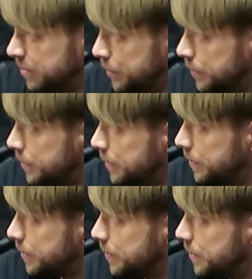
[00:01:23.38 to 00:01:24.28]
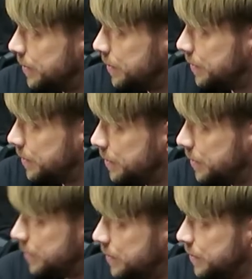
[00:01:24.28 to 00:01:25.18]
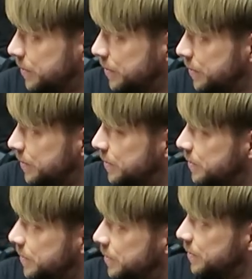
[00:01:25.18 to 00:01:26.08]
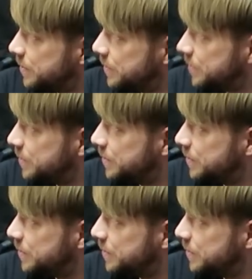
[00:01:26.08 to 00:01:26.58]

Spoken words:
[no speech]